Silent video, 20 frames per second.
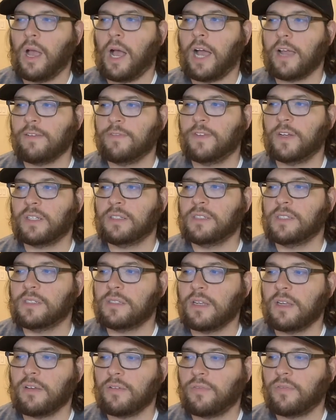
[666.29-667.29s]
I felt
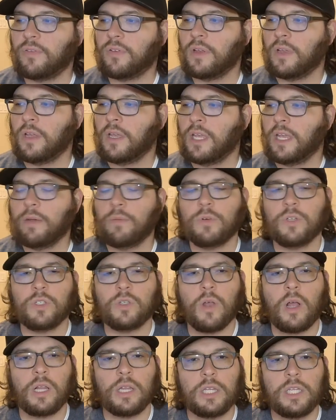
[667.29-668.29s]
as if it
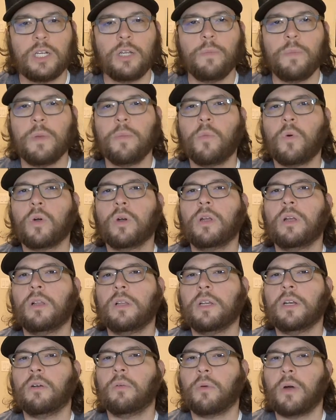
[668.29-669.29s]
was a little bit more
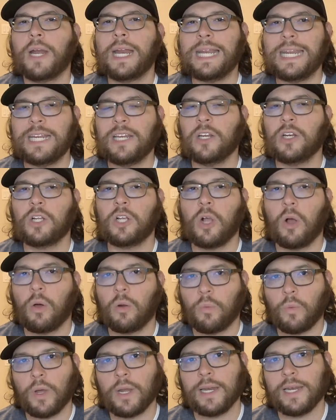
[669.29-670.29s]
clear where I needed to go
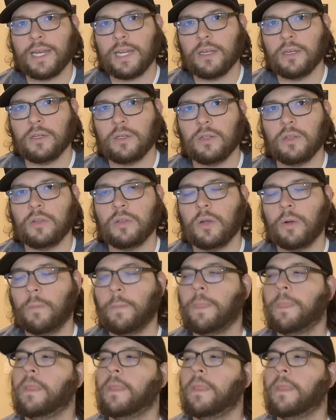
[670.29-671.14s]
and what I needed to do.